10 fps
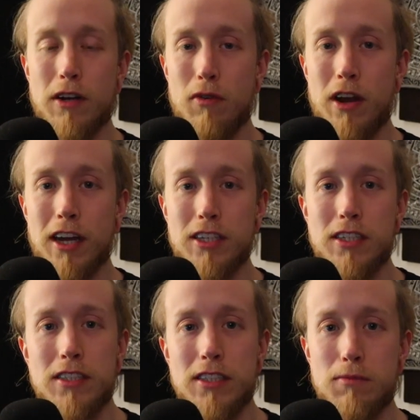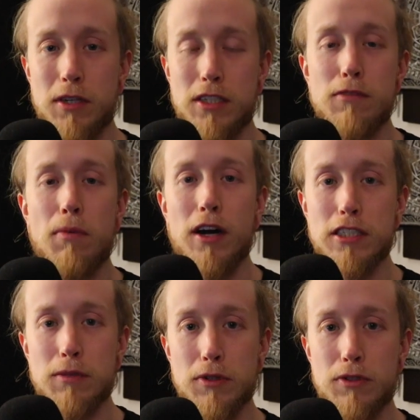interactions as much as
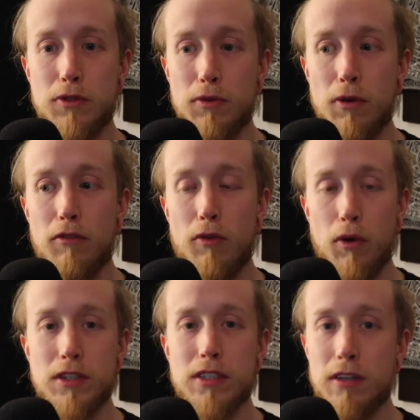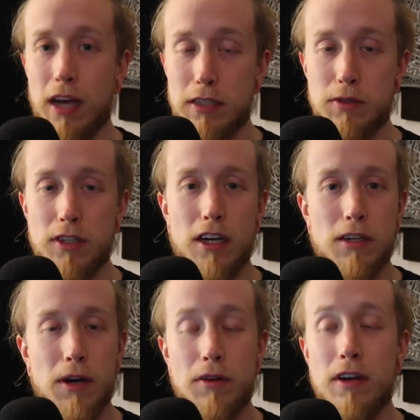possible to, of course, as we
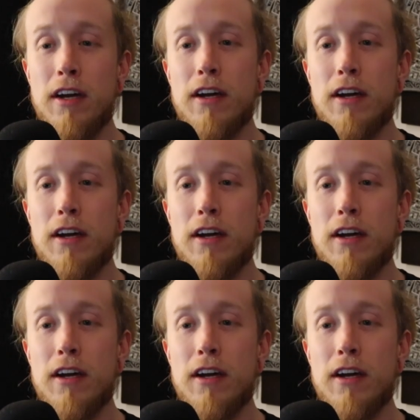talked about,